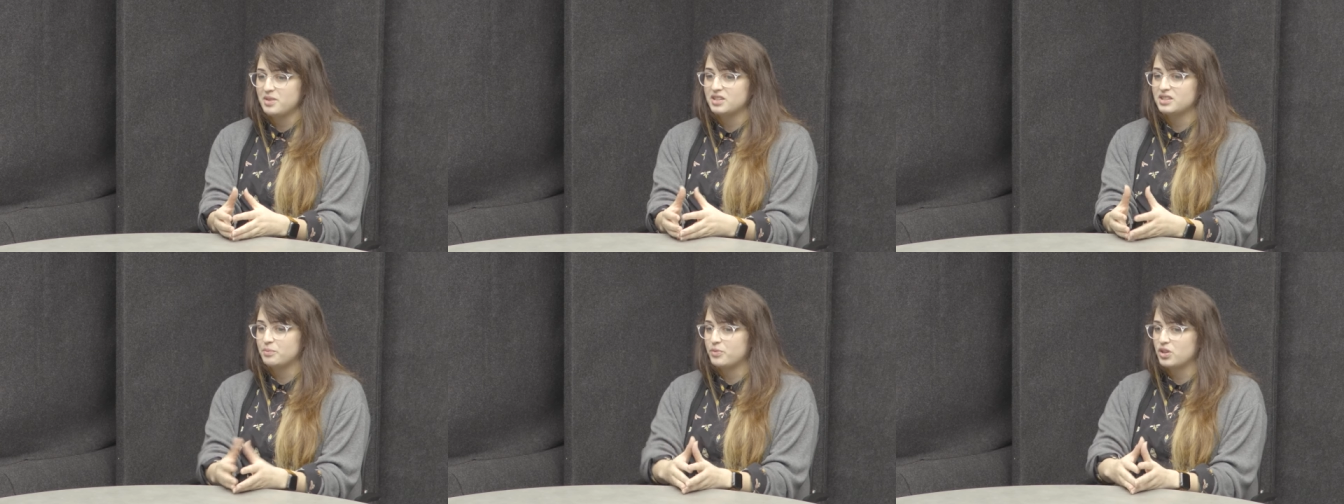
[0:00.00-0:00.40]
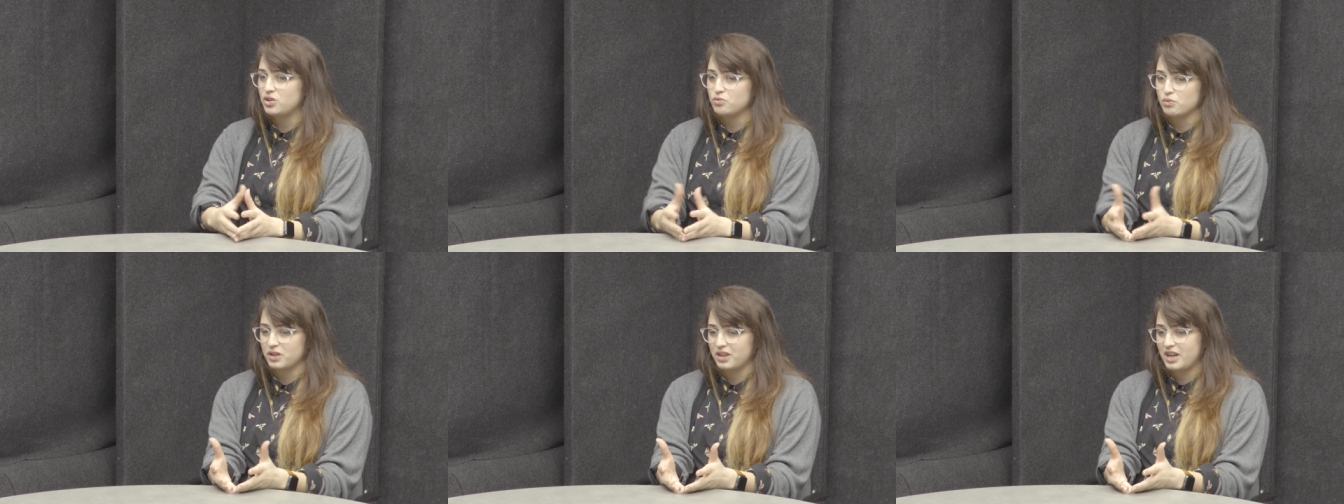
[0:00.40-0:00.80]
is something
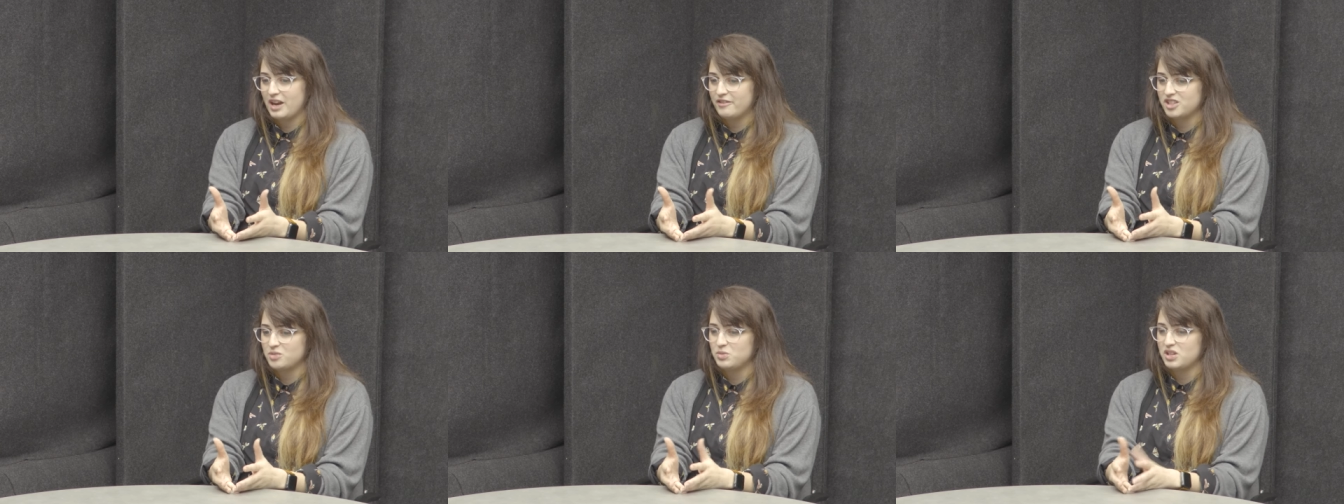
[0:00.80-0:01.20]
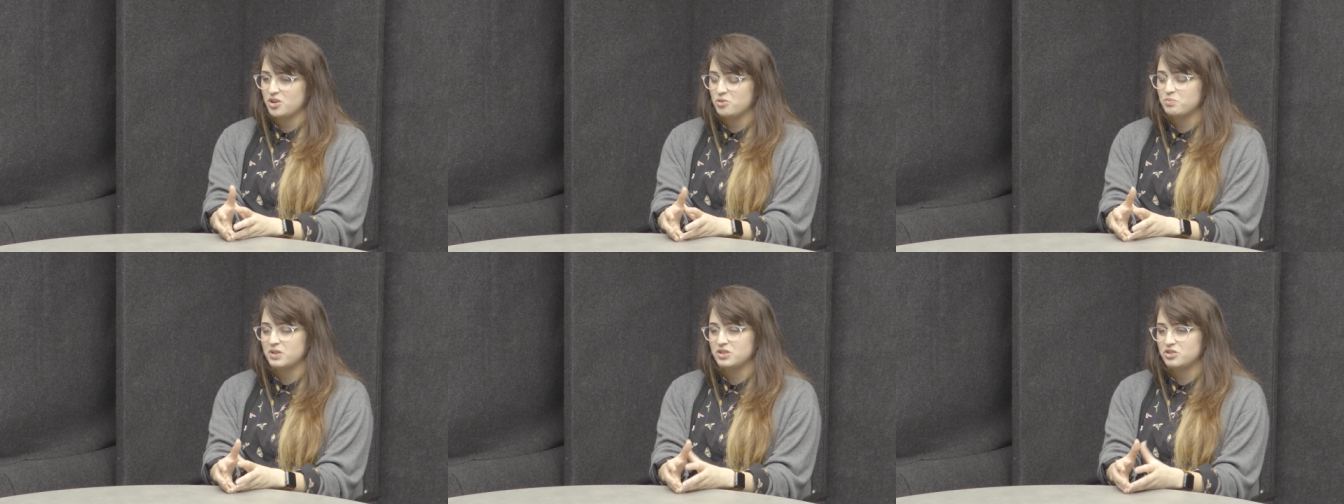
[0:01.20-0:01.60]
you really have to be
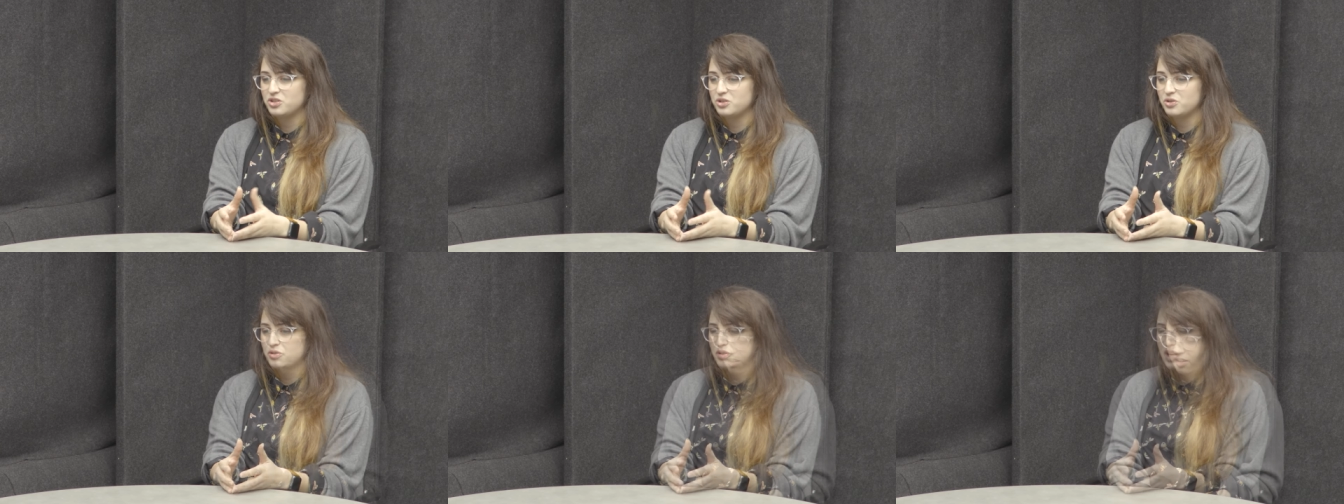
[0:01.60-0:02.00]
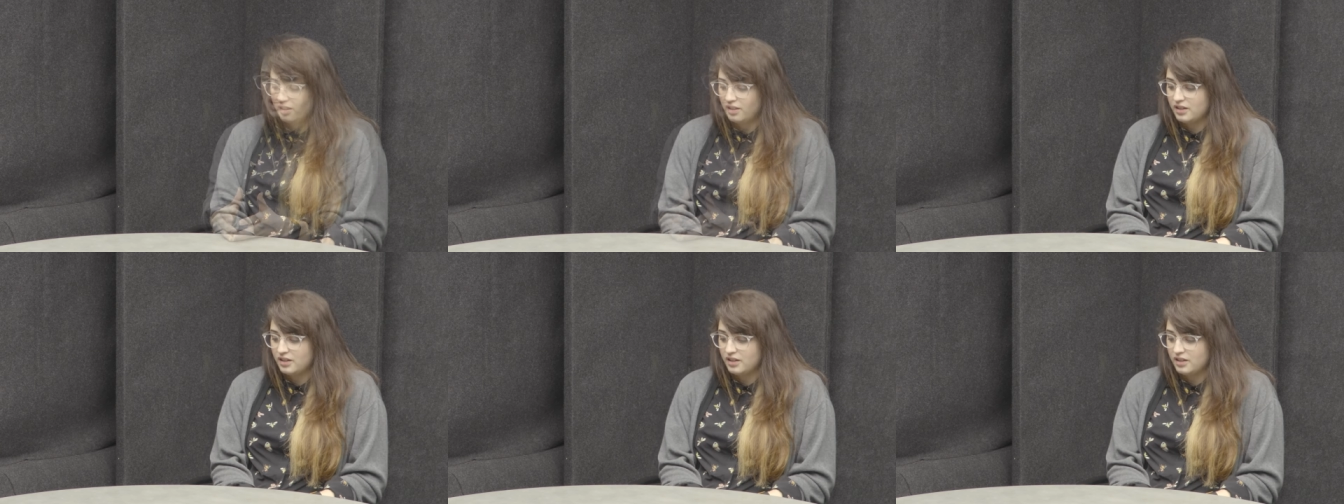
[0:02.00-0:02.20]
open to.